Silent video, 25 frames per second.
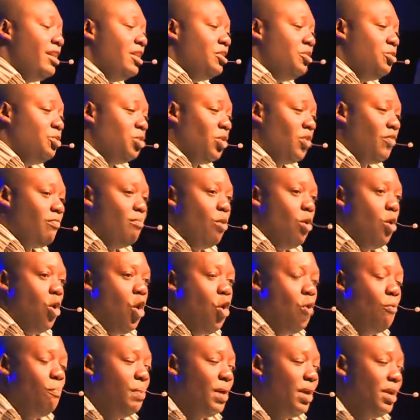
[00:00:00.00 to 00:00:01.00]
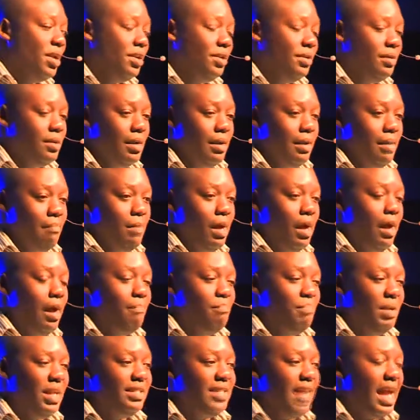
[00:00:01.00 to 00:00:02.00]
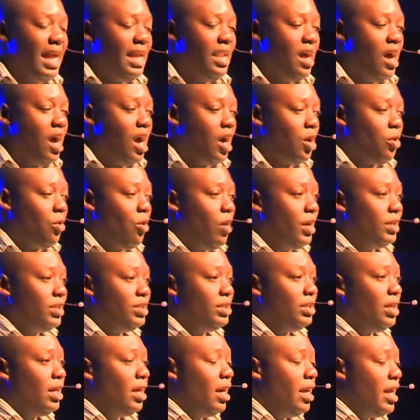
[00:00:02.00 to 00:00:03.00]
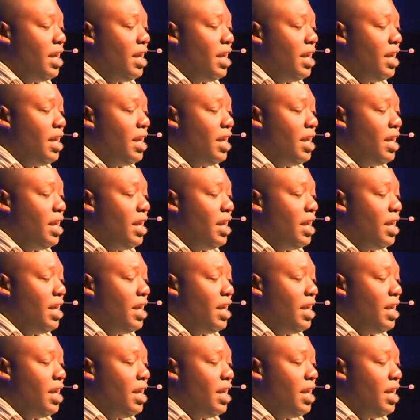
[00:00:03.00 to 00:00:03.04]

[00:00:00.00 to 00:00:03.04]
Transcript: to sort of more open uh, big data across uh,